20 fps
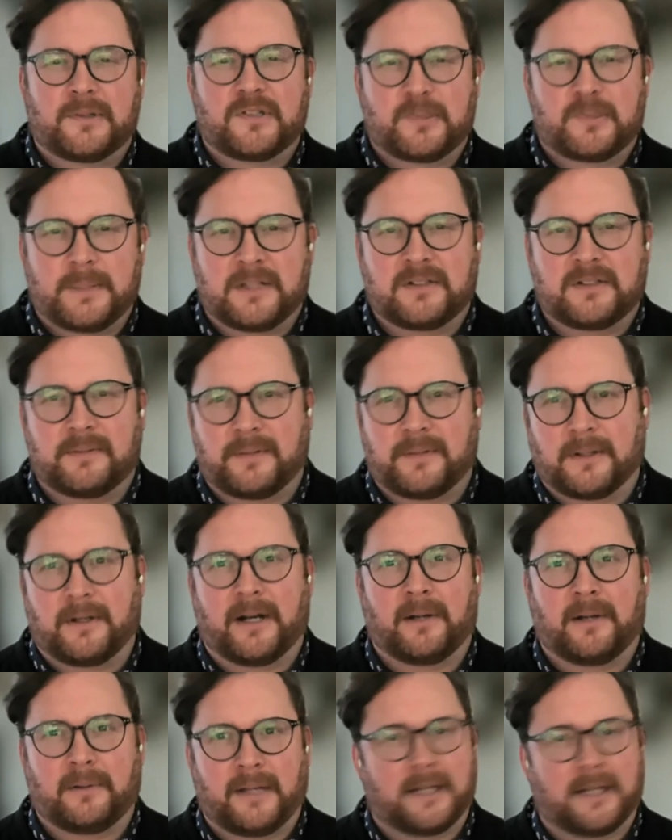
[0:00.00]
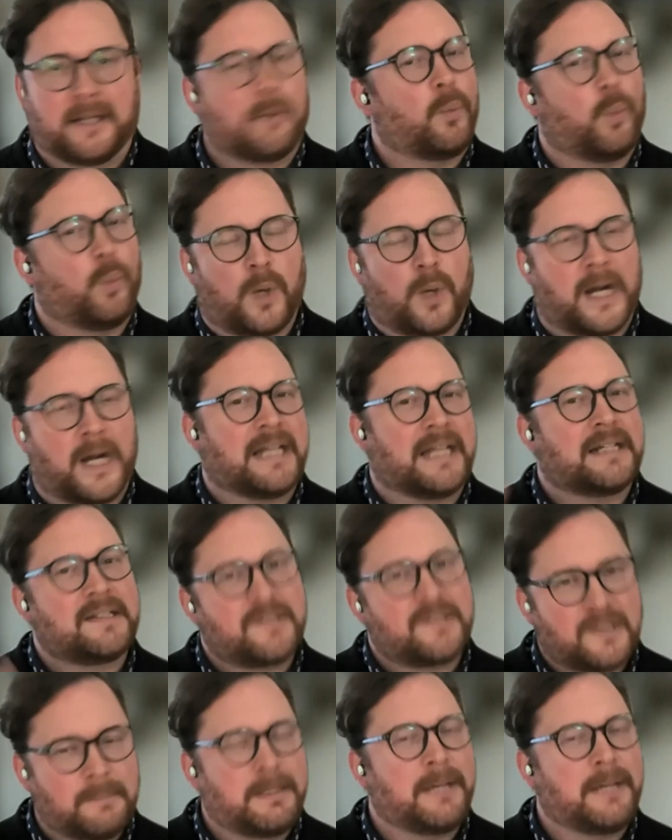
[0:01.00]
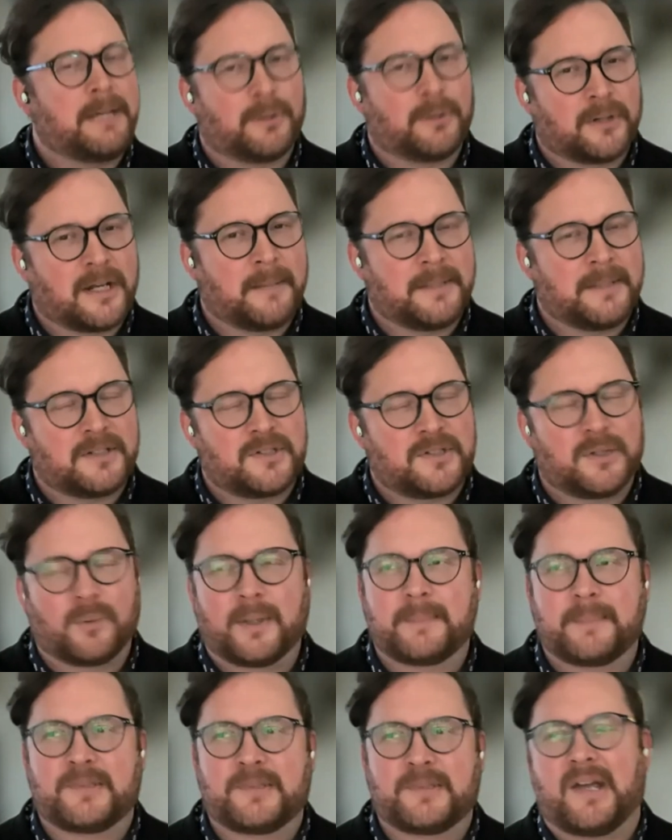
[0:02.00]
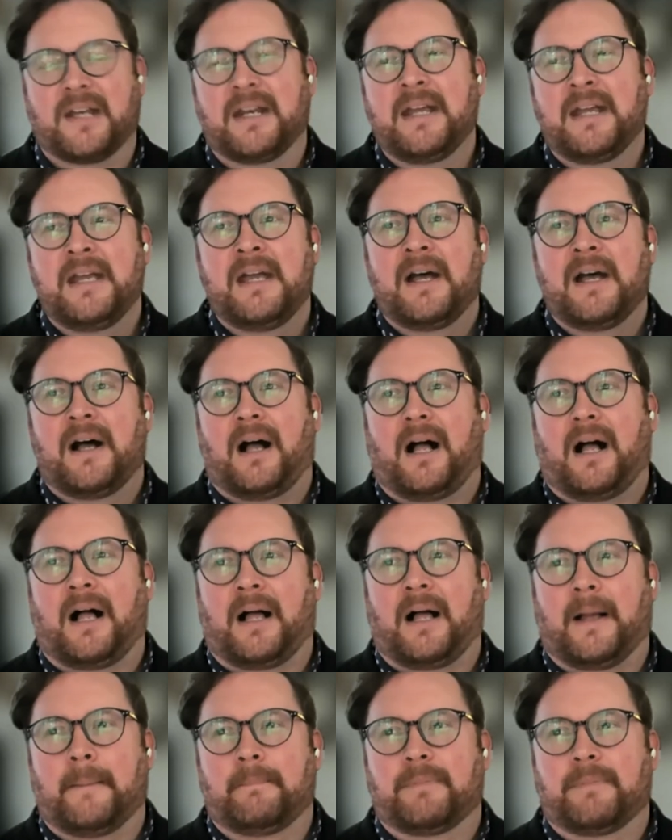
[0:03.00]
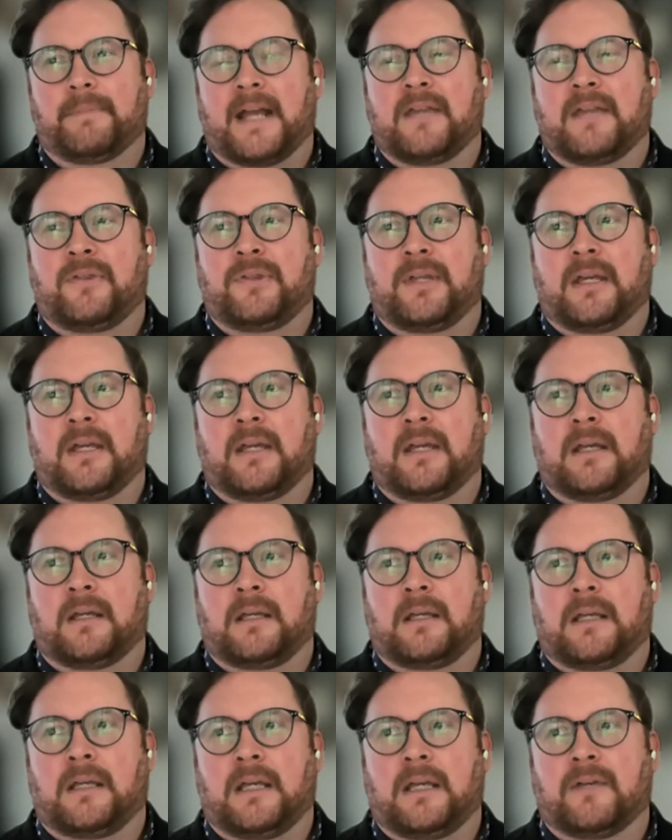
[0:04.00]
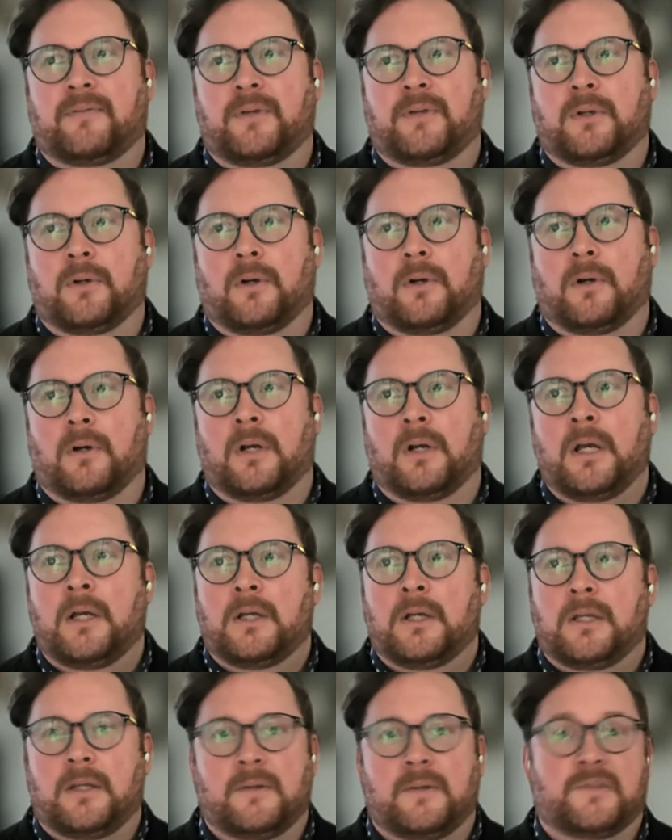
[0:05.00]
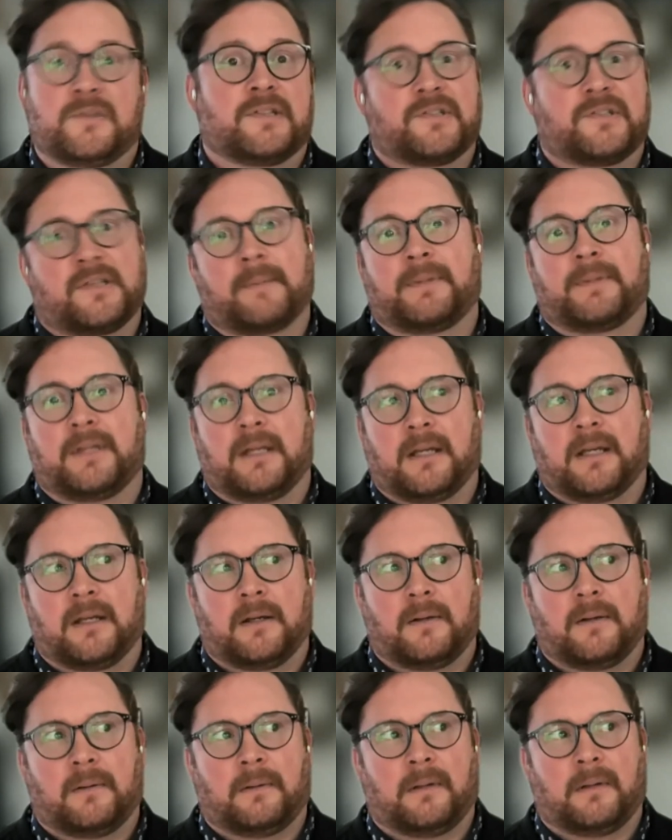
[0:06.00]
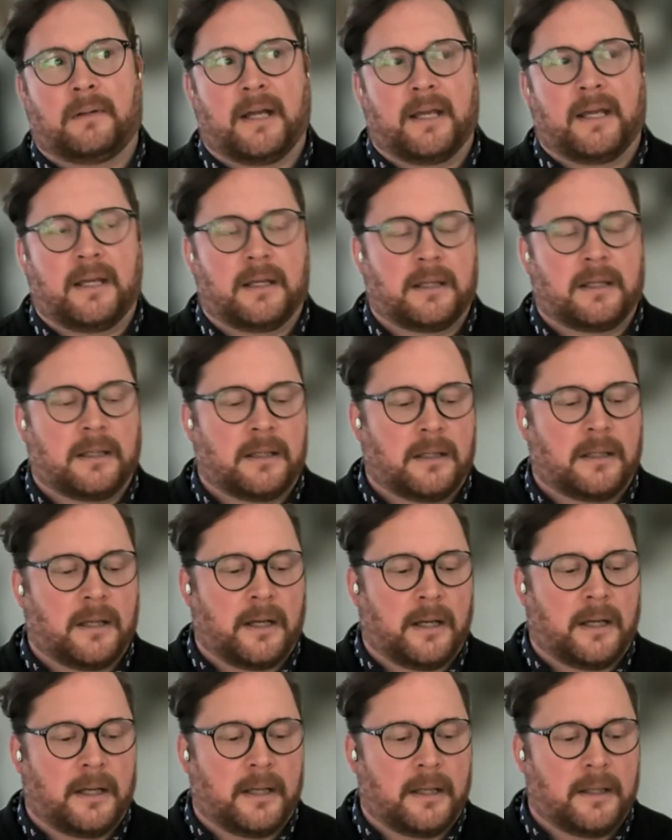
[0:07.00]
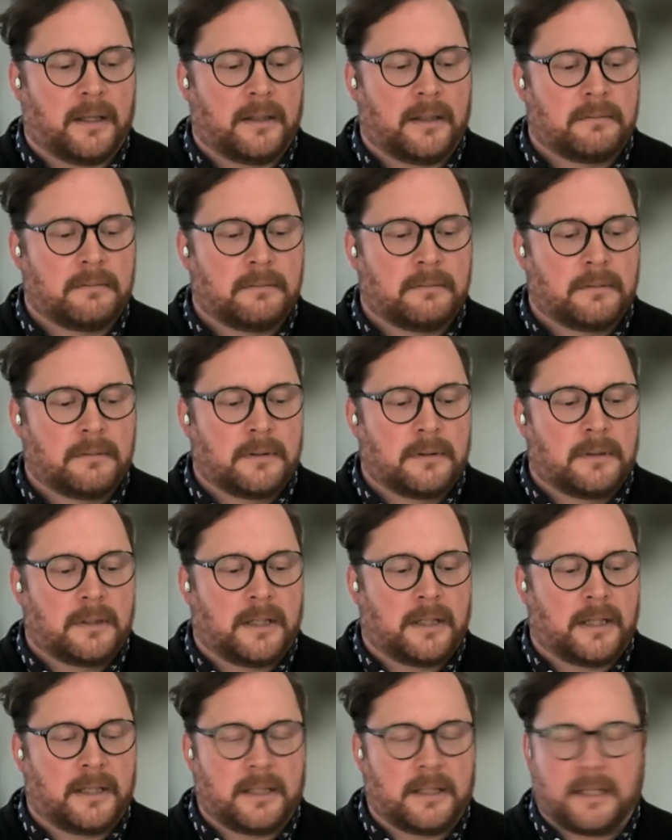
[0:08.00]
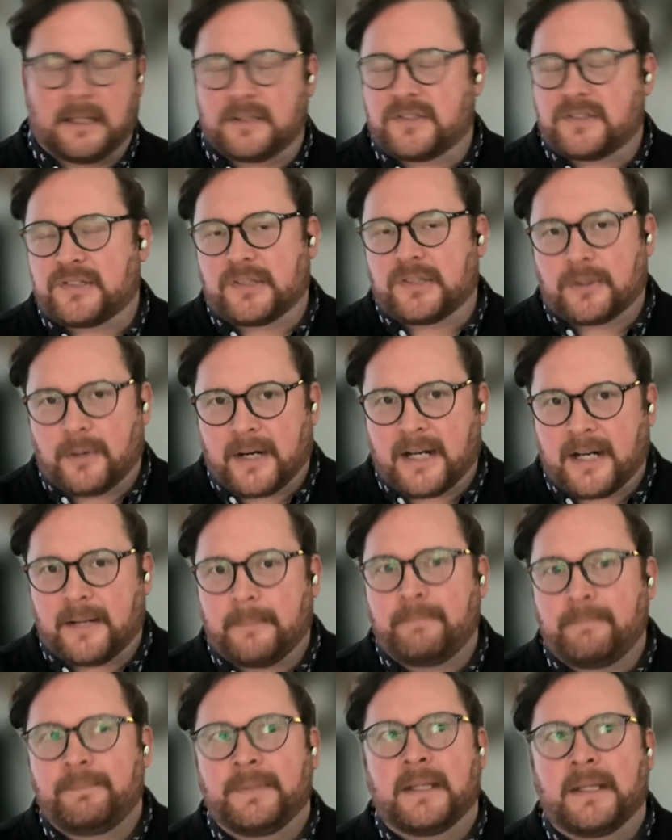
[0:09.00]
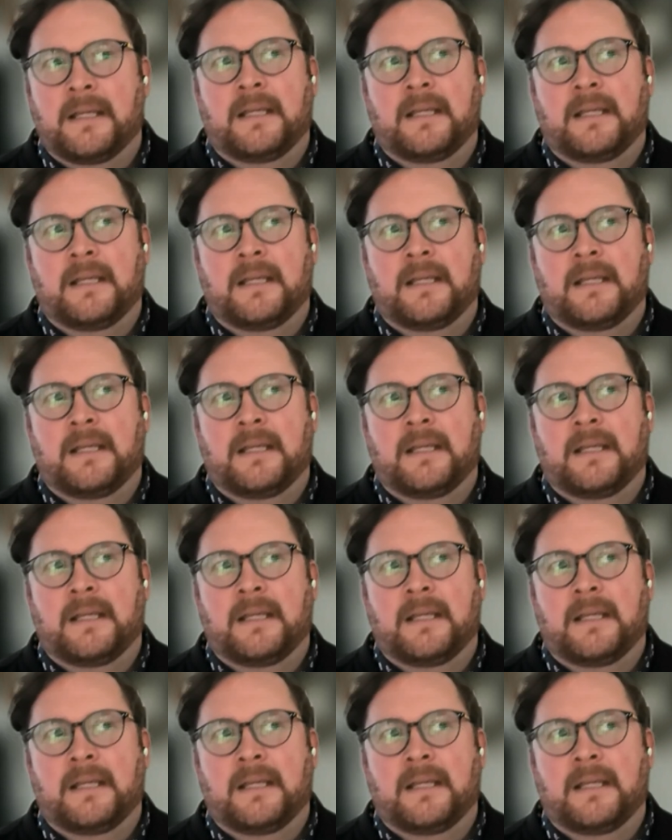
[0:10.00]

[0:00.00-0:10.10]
to speak, to figure out like why it is that people are coming to your website. I think if you're using something like Instagram,